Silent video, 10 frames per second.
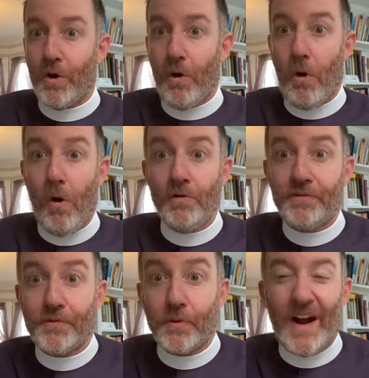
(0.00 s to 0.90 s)

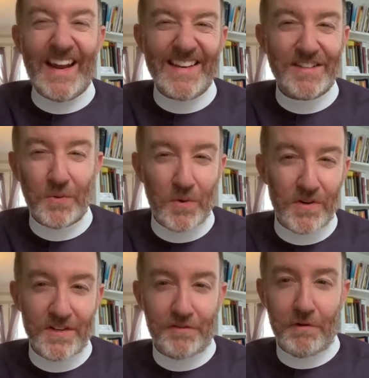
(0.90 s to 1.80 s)
halt. I guess the
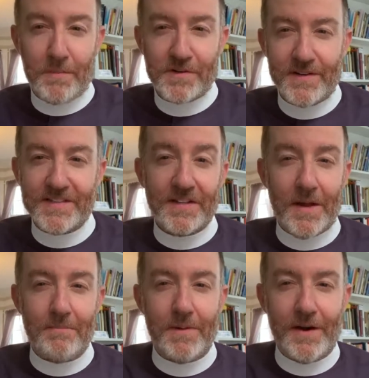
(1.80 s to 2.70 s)
word disruption is a
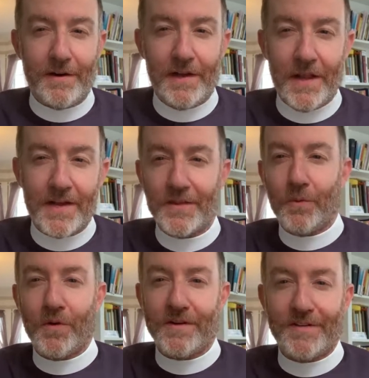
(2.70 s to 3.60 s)
lot better. I like the
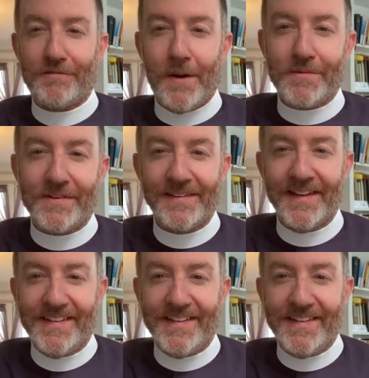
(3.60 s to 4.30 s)
word disruption.